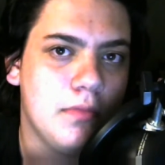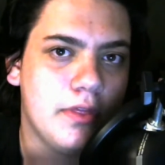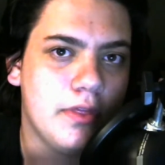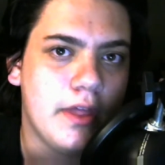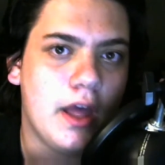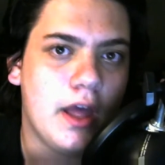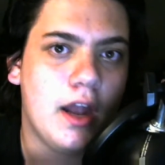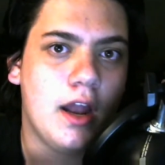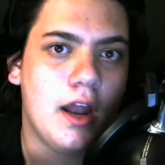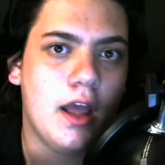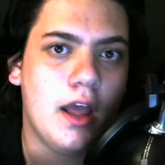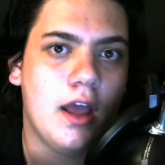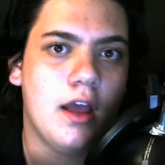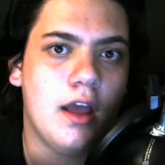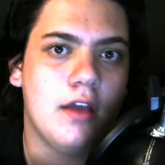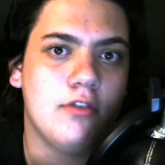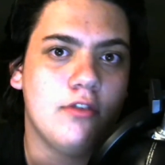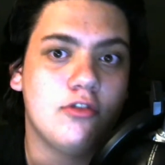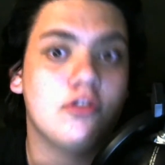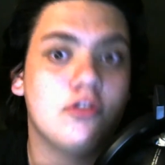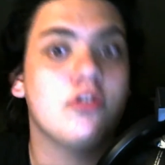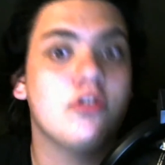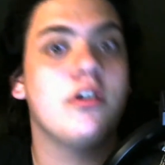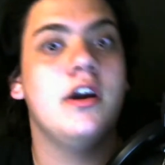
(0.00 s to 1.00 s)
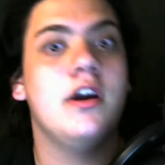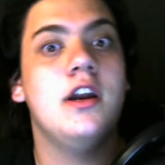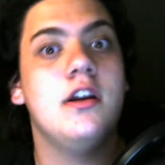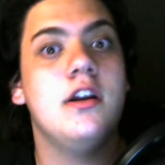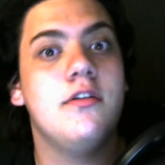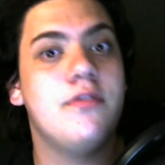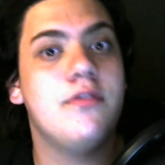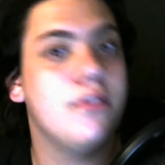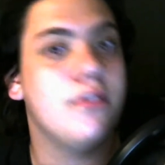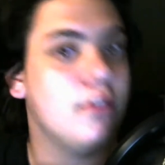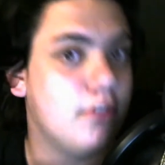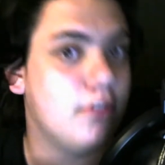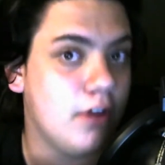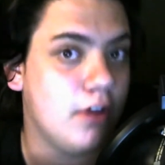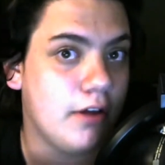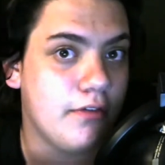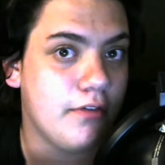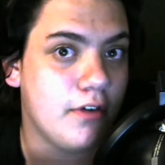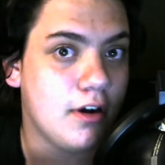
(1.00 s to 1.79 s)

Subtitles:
that has traded for Jeff